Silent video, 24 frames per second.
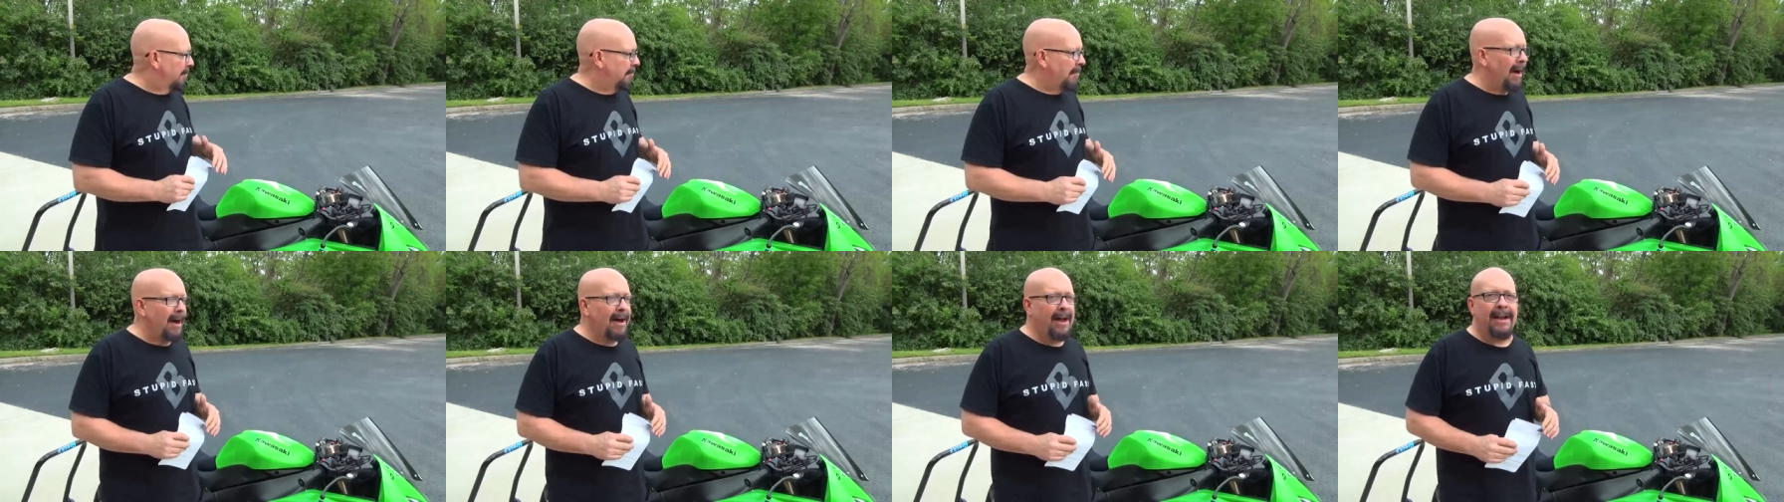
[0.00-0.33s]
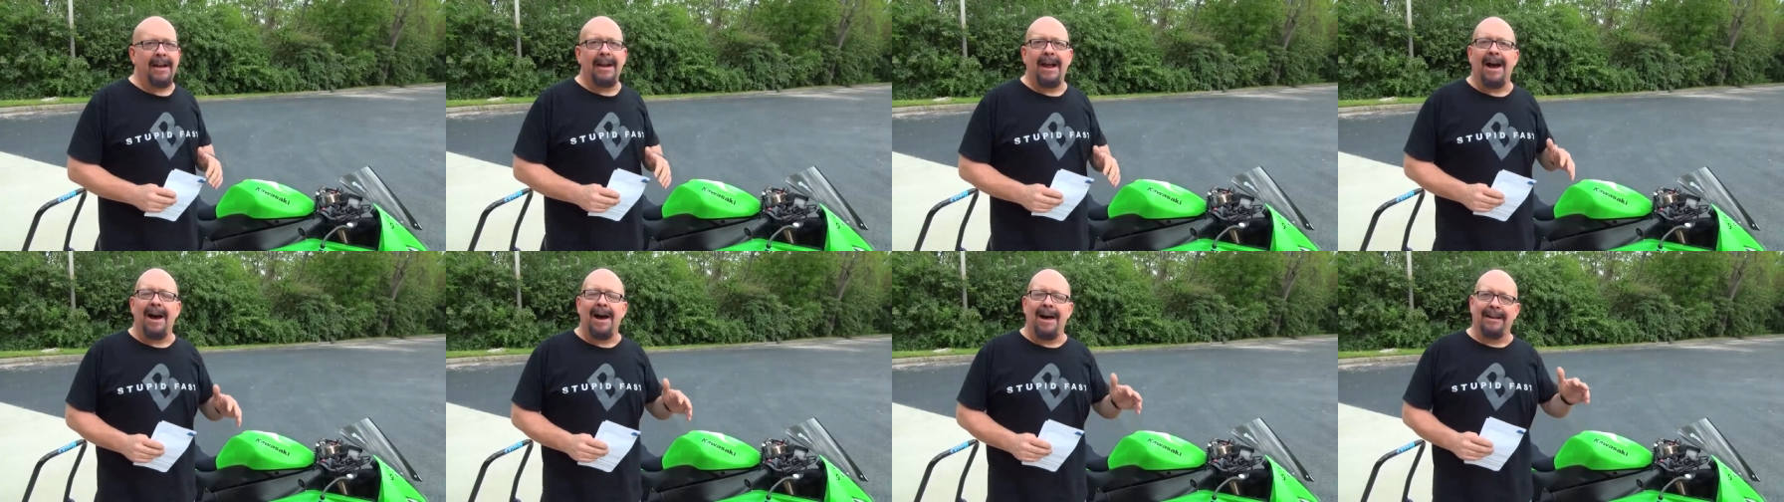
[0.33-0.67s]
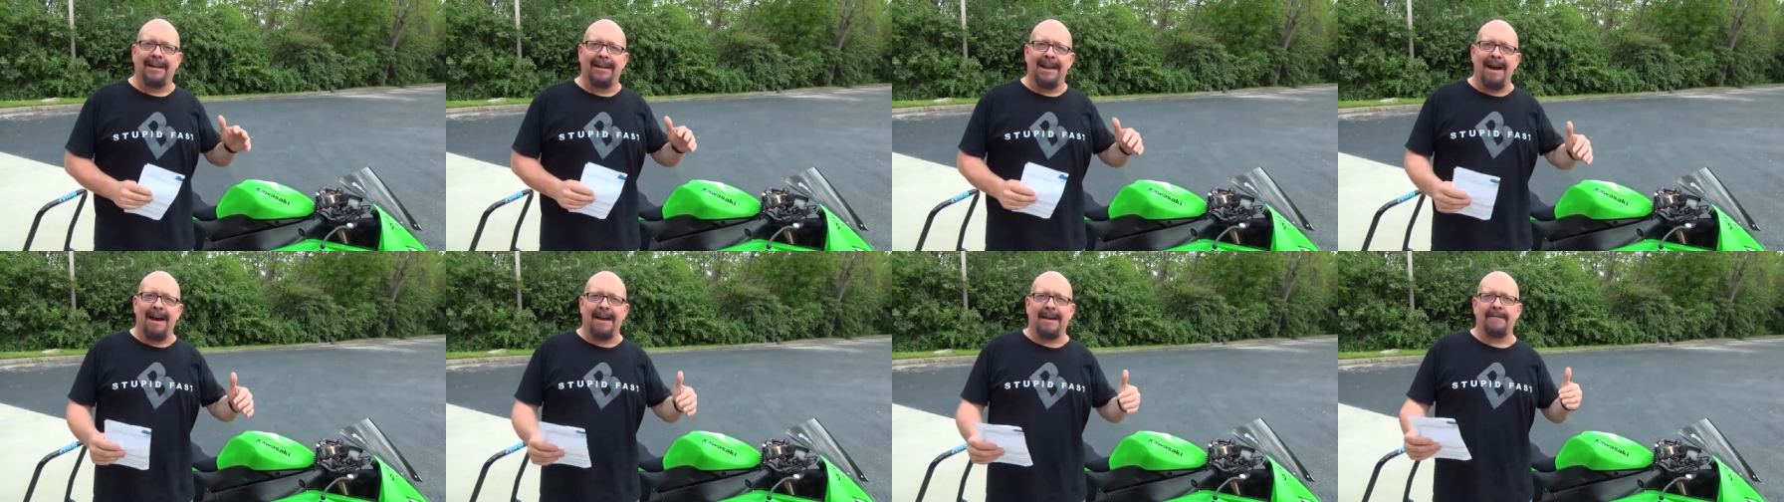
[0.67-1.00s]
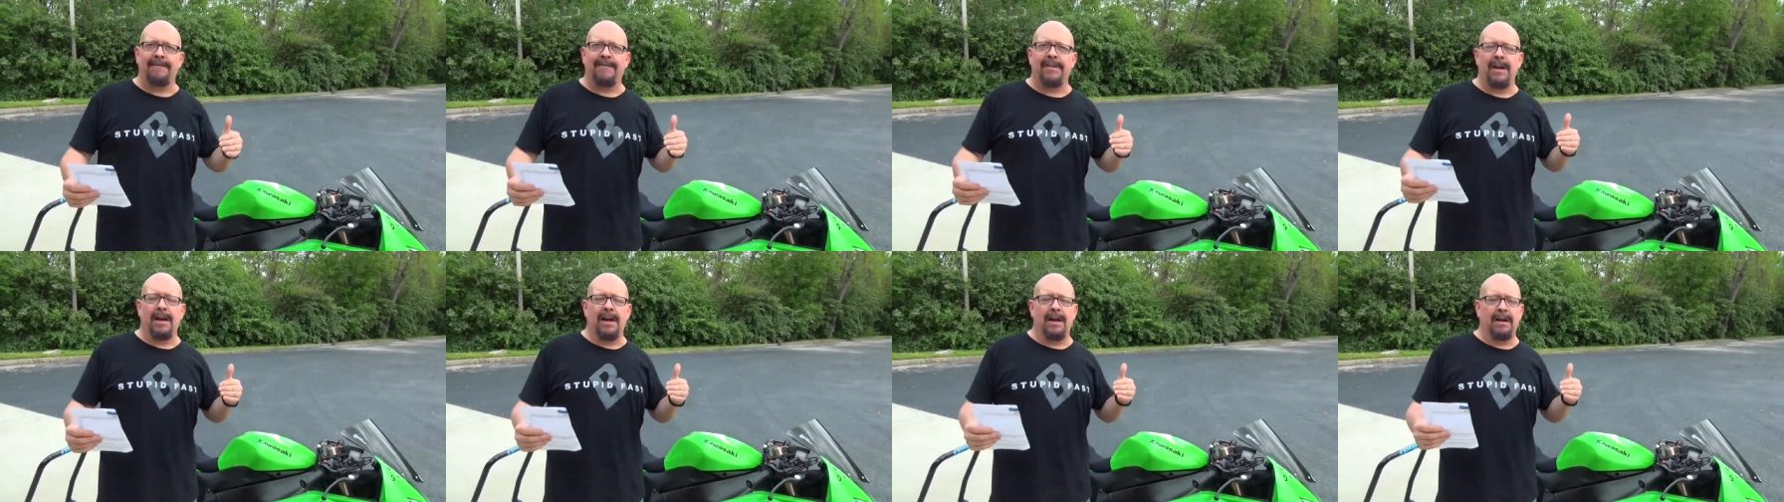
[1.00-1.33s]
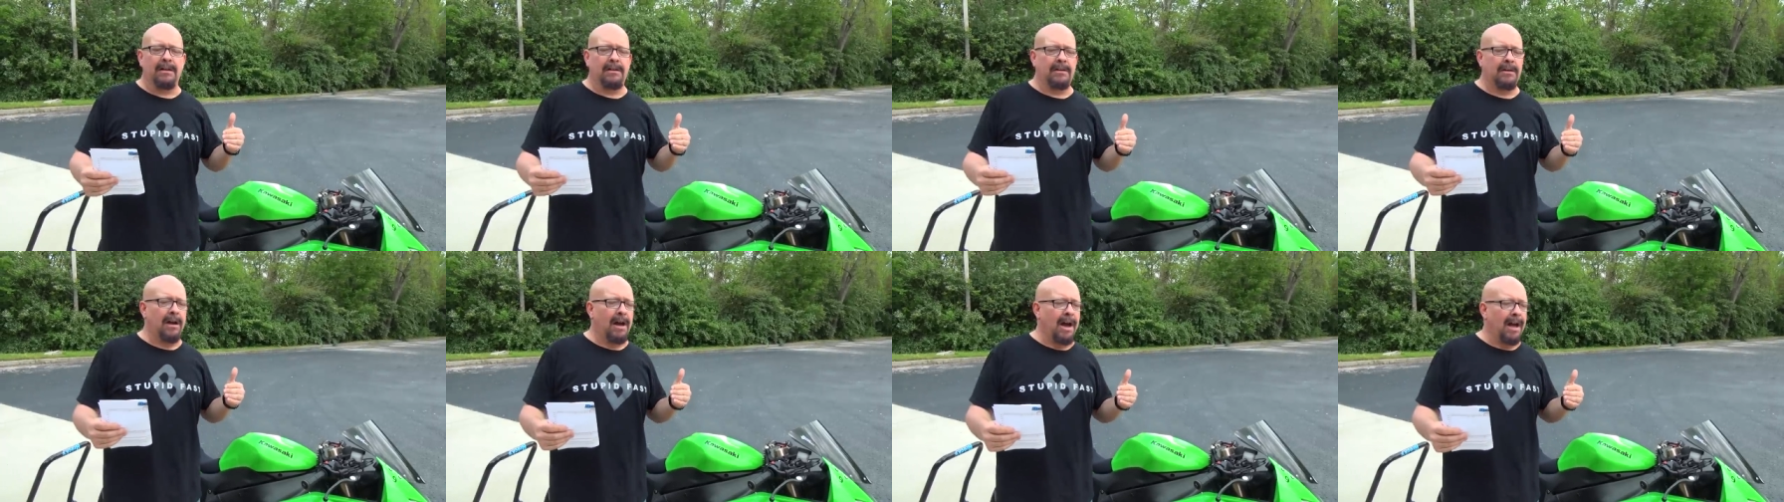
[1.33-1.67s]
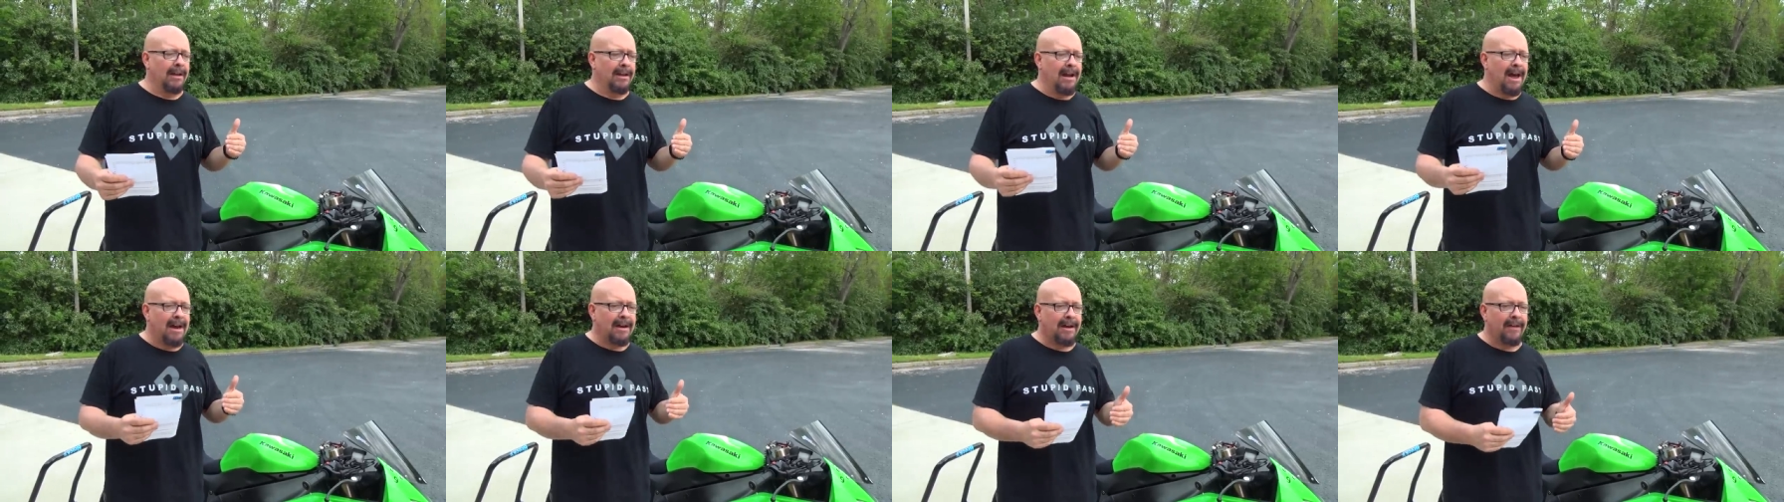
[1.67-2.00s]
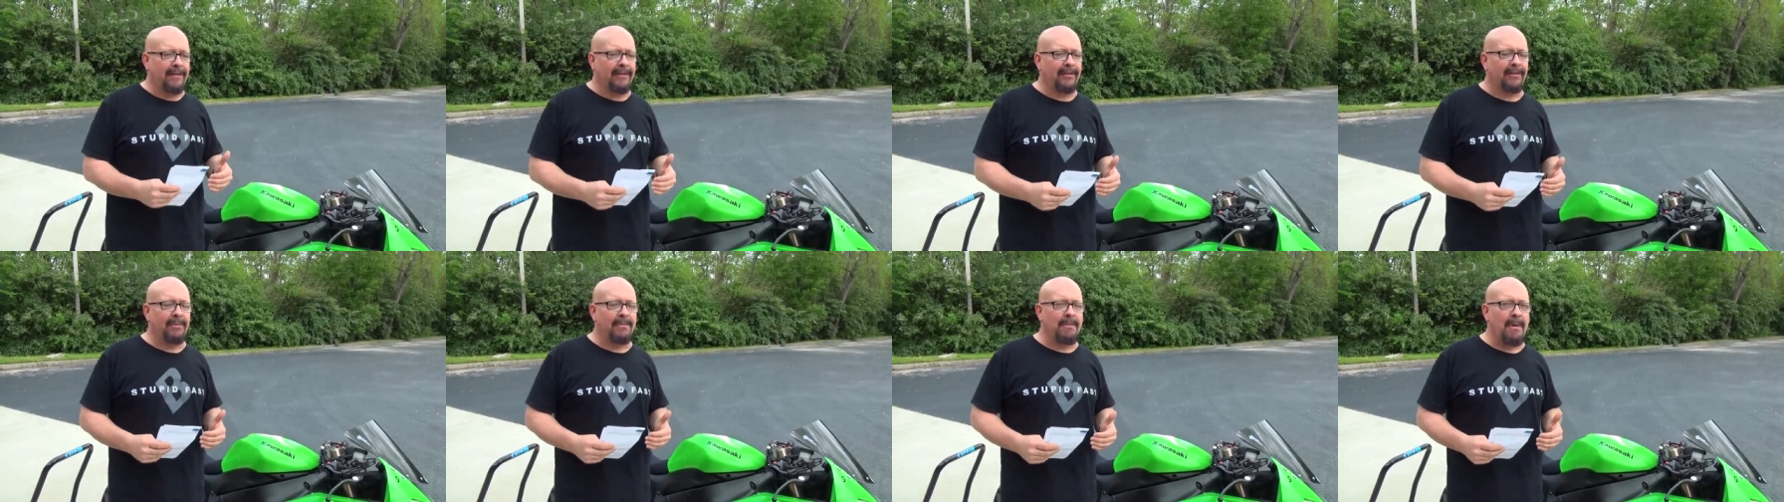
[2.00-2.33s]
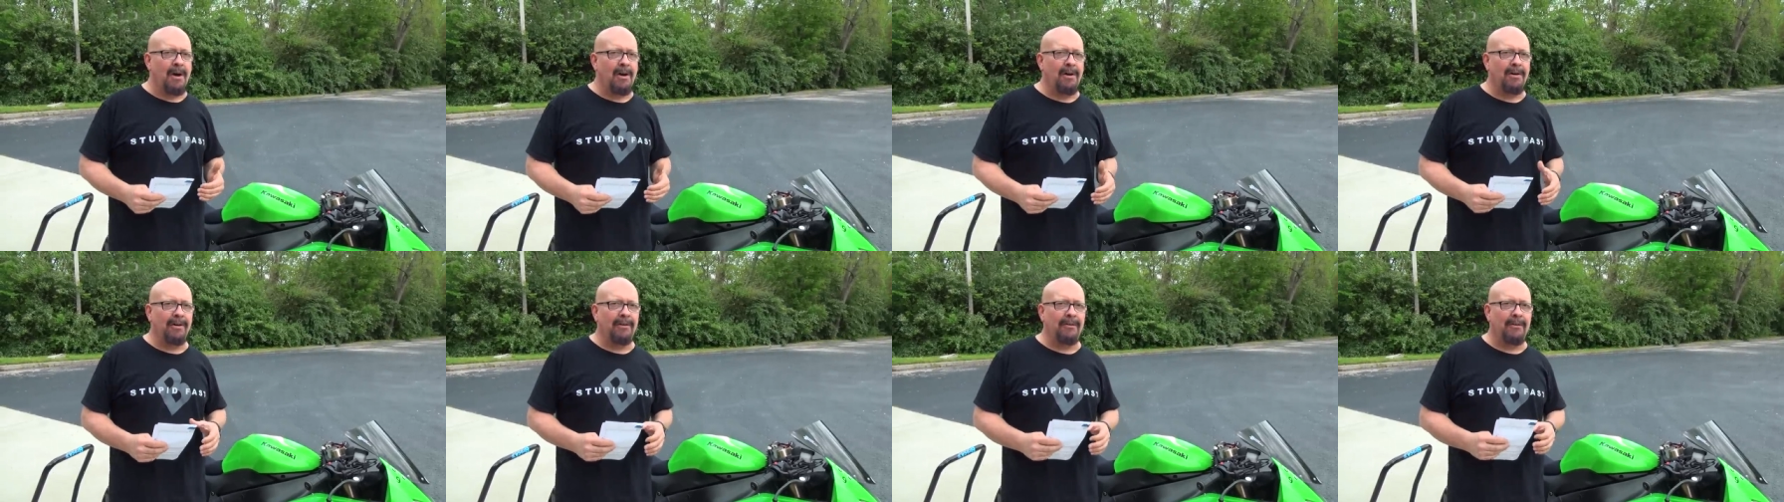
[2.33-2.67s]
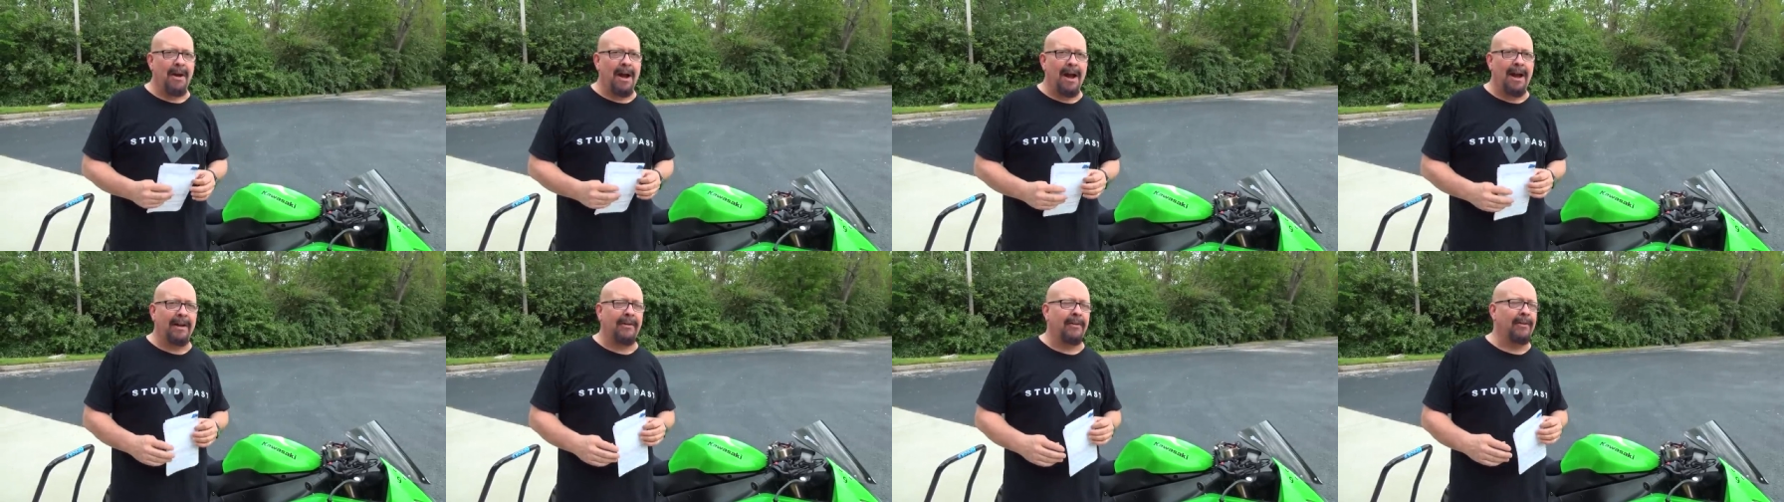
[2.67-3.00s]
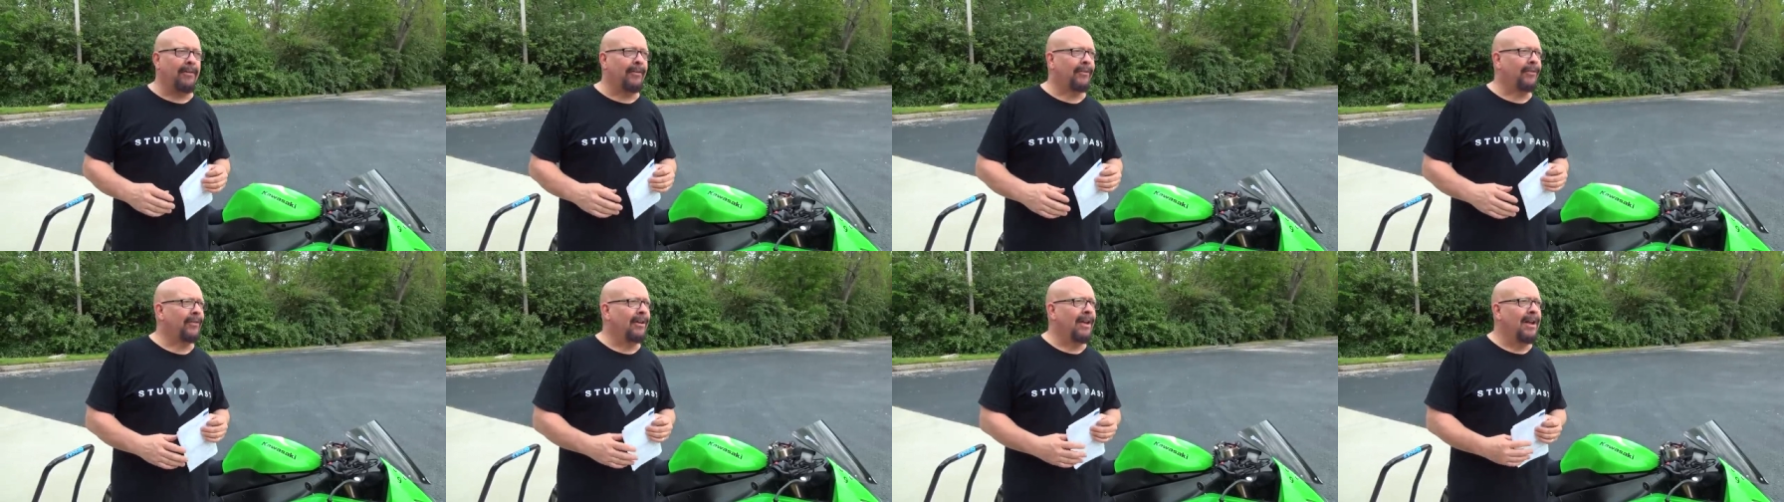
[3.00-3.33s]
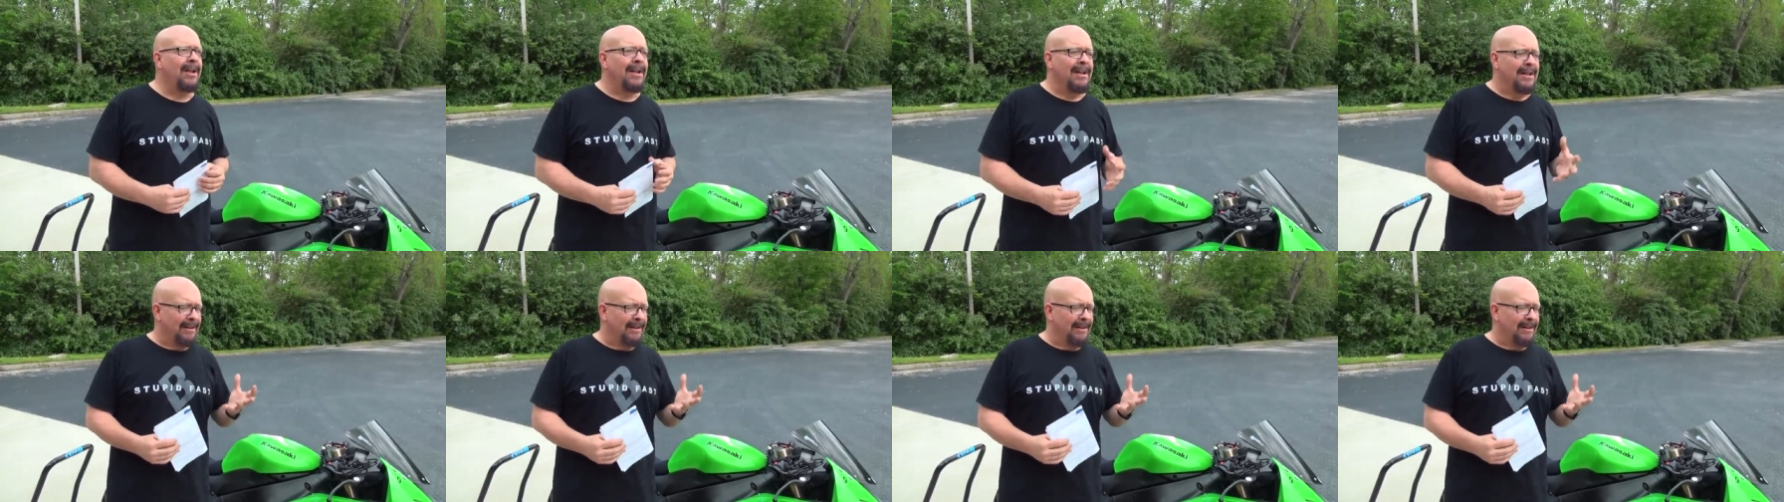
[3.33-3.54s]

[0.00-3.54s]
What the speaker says: But a lot of the smaller riders